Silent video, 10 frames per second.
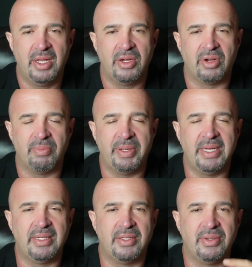you're
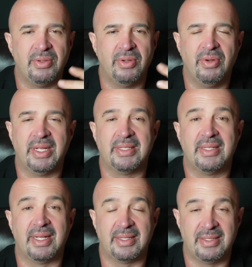competing to who gets
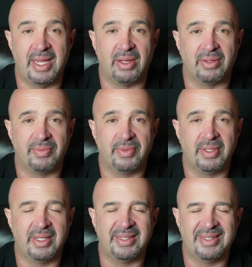the next sale,
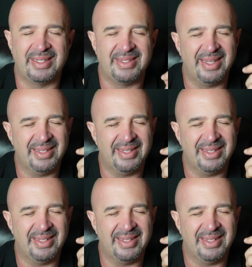and that, that's